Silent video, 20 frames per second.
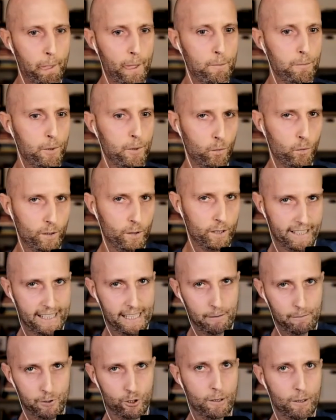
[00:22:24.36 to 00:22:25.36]
But when it
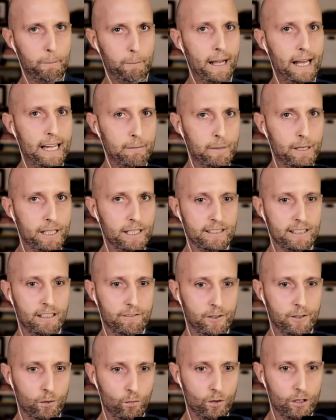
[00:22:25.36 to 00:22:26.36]
came to applying
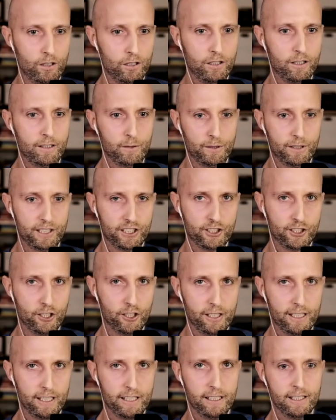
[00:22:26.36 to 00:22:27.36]
myself at work with
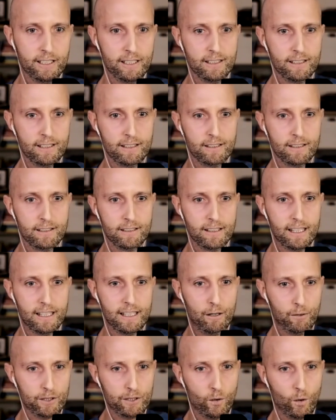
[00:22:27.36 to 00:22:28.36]
study,
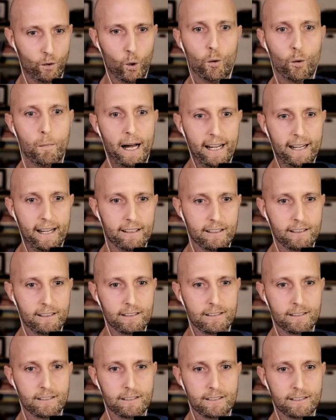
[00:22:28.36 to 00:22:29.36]
I would hold back.
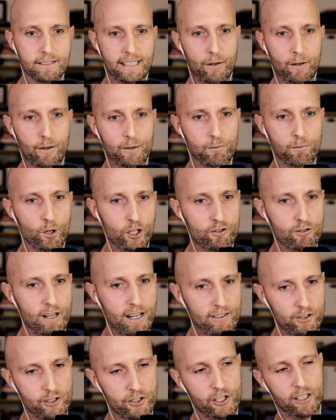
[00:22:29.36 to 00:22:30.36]
It's like I would much
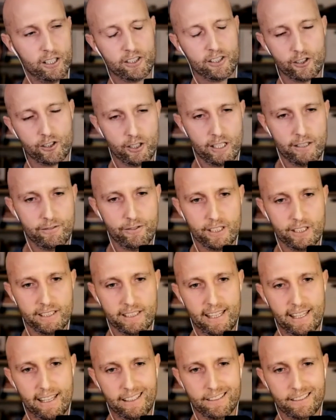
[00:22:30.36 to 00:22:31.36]
rather not study for the
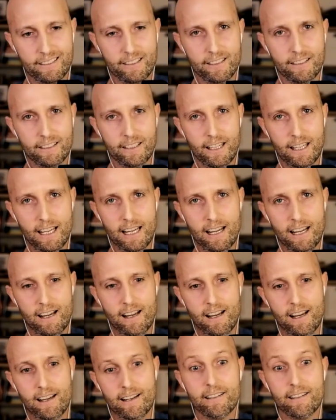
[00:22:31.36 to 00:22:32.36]
test,
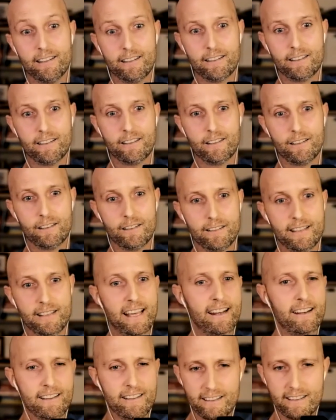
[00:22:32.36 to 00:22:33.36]
and
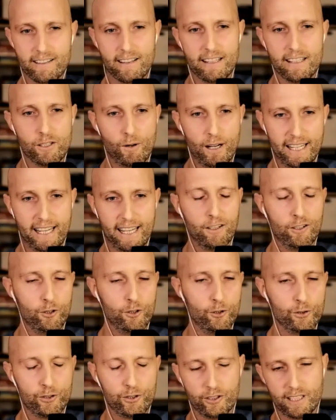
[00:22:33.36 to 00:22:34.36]
then you know I can't
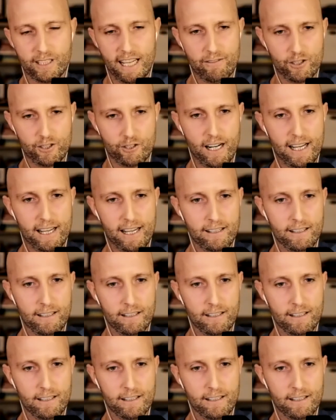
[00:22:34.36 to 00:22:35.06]
lose because I haven't tried.